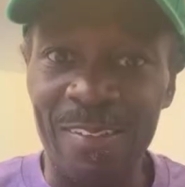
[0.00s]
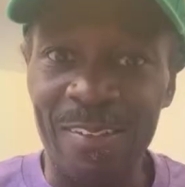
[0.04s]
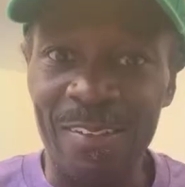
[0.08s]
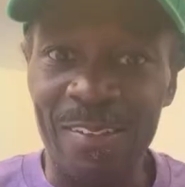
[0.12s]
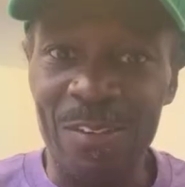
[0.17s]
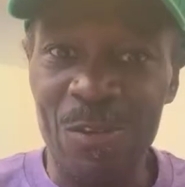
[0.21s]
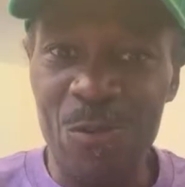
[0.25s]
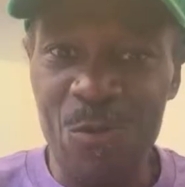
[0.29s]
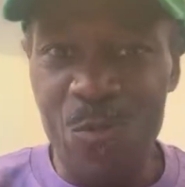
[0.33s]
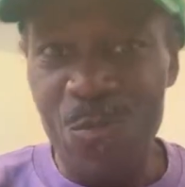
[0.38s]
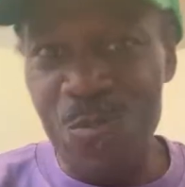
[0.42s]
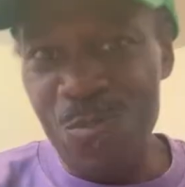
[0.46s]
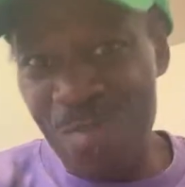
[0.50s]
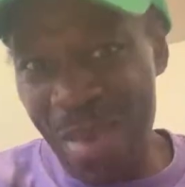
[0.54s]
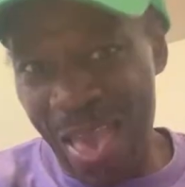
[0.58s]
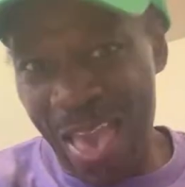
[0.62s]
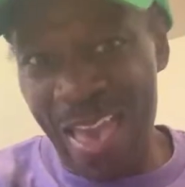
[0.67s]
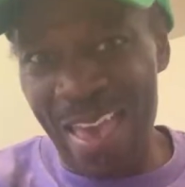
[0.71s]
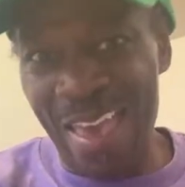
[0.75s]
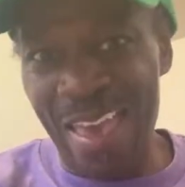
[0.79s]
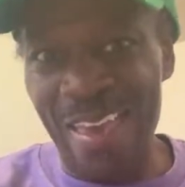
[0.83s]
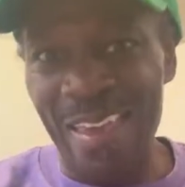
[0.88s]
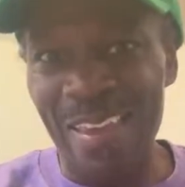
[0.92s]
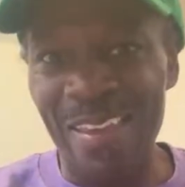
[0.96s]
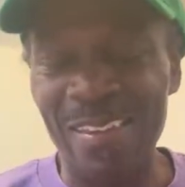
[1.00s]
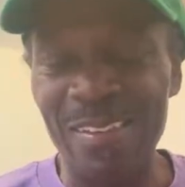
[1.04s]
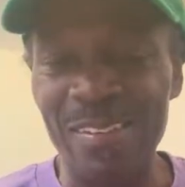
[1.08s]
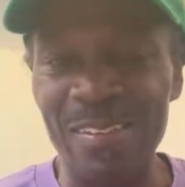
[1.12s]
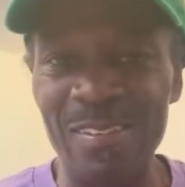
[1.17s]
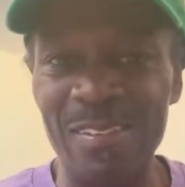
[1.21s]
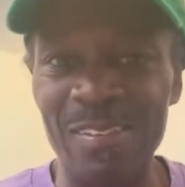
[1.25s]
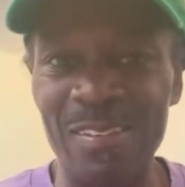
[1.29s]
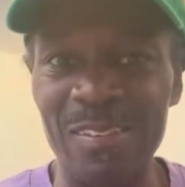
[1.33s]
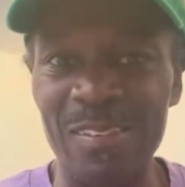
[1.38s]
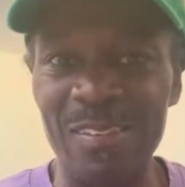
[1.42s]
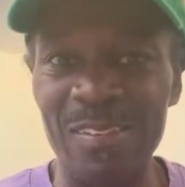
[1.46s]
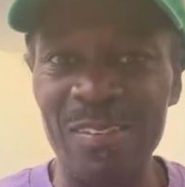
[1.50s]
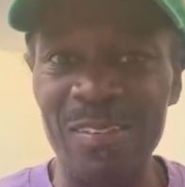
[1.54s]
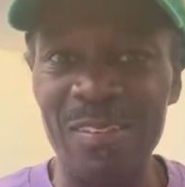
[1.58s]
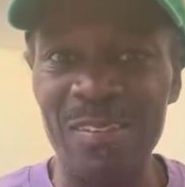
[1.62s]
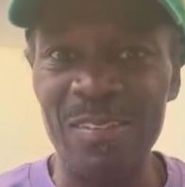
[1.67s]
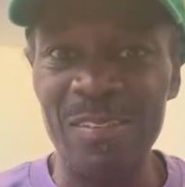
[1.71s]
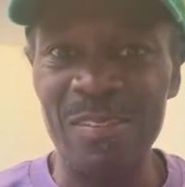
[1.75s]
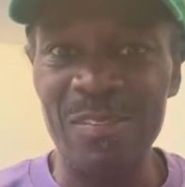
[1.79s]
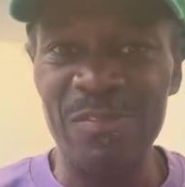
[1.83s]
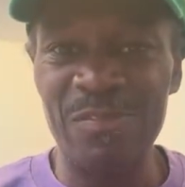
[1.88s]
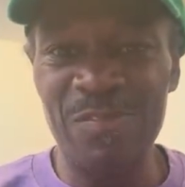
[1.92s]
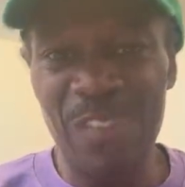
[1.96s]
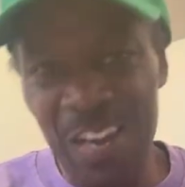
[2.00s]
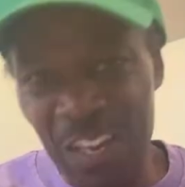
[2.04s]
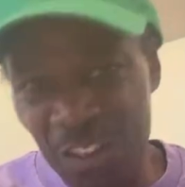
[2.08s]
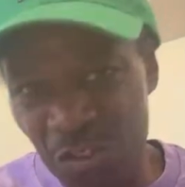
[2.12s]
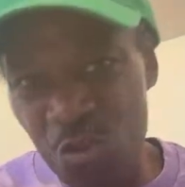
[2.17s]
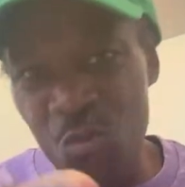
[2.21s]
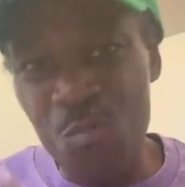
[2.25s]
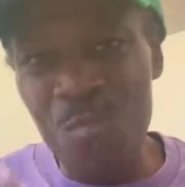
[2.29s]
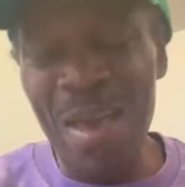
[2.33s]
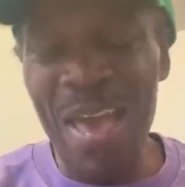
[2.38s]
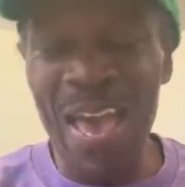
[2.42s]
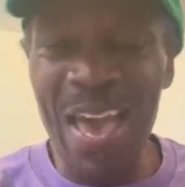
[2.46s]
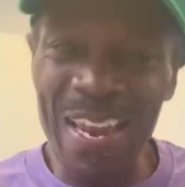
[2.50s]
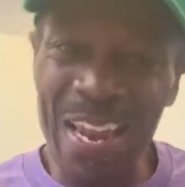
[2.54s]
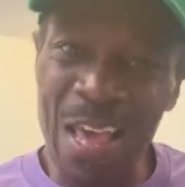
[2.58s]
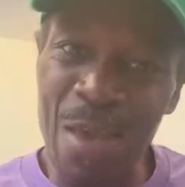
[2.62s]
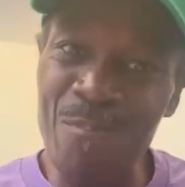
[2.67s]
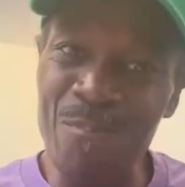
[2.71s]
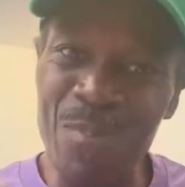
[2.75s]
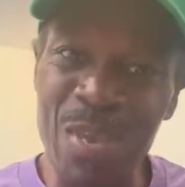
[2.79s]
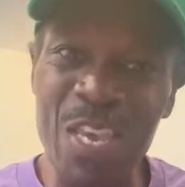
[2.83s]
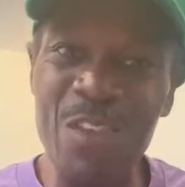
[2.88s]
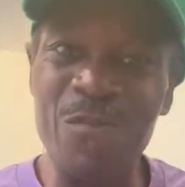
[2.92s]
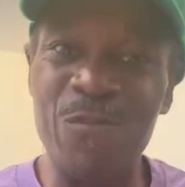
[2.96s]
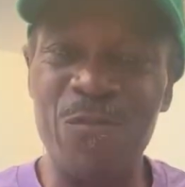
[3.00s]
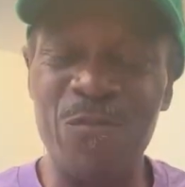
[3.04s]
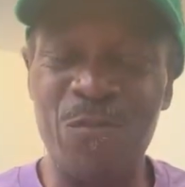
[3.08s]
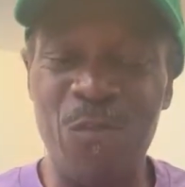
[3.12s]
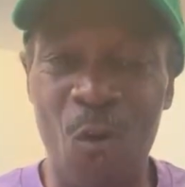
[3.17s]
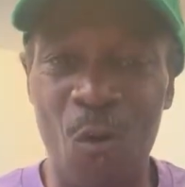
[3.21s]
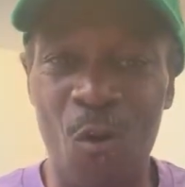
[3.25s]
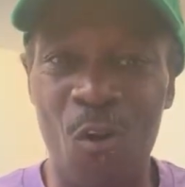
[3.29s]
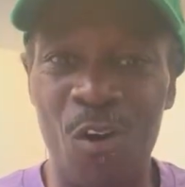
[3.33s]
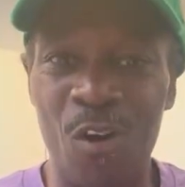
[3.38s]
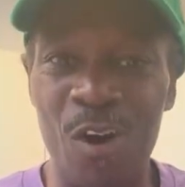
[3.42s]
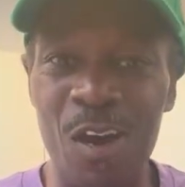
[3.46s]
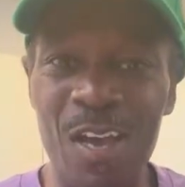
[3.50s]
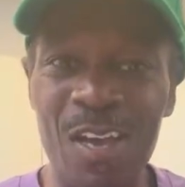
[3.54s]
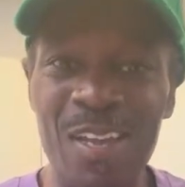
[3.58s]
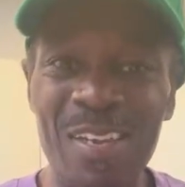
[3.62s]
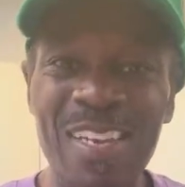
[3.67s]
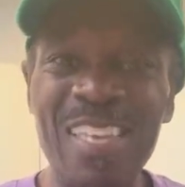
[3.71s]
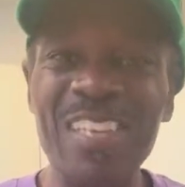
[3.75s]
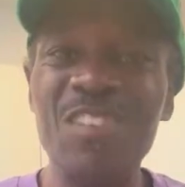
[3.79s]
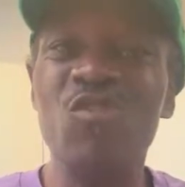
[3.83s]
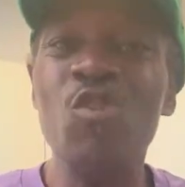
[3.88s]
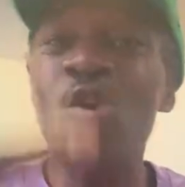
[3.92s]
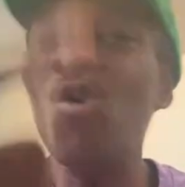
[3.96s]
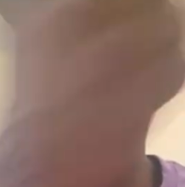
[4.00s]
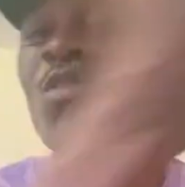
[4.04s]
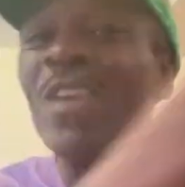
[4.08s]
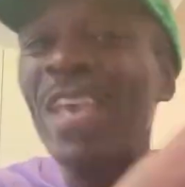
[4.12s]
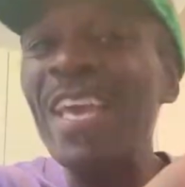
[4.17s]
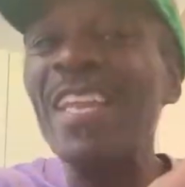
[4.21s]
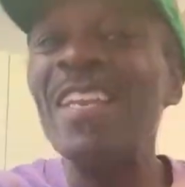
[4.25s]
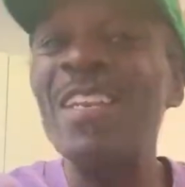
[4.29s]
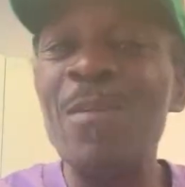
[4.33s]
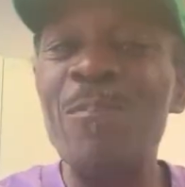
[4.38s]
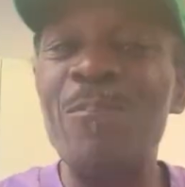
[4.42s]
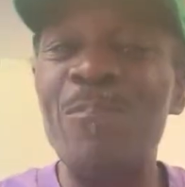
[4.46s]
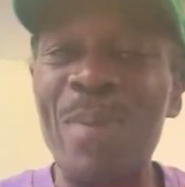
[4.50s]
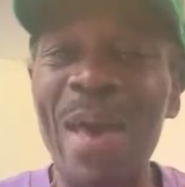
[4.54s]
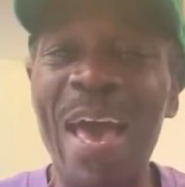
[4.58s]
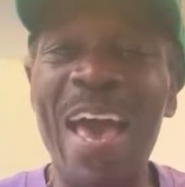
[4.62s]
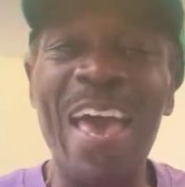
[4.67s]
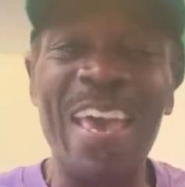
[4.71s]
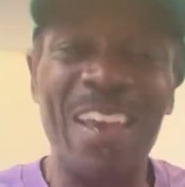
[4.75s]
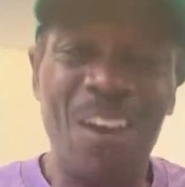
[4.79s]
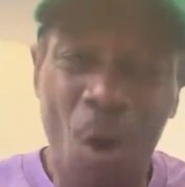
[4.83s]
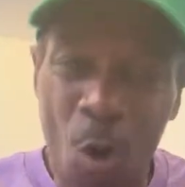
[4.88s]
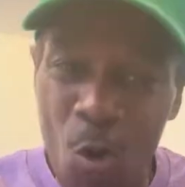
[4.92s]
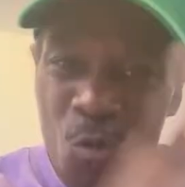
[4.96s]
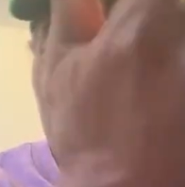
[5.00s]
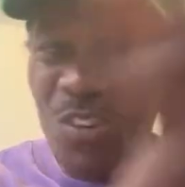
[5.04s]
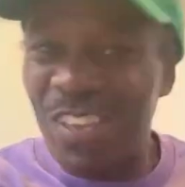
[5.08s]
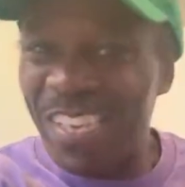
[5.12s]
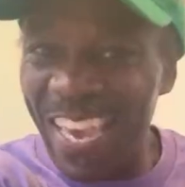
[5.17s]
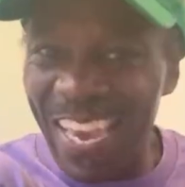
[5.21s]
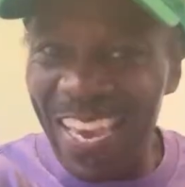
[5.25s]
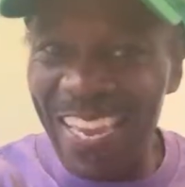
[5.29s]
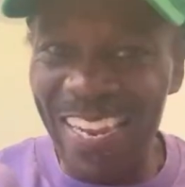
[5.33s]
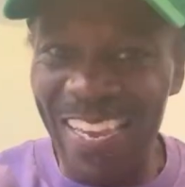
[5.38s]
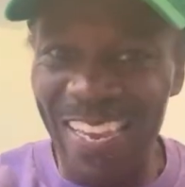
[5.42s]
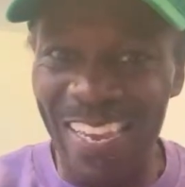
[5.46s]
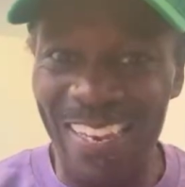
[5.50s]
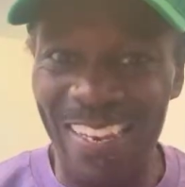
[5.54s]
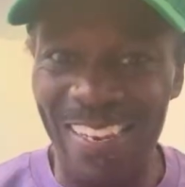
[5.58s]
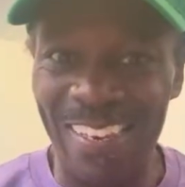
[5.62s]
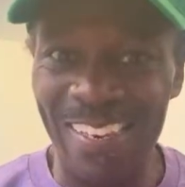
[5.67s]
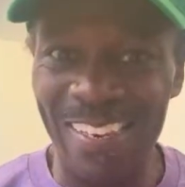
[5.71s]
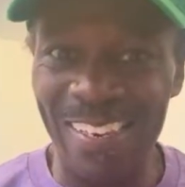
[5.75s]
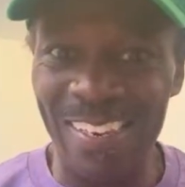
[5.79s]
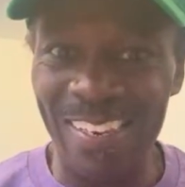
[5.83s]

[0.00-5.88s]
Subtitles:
You mad. Fuck you mad at me for? Nigga, you get in the bag. Go get it.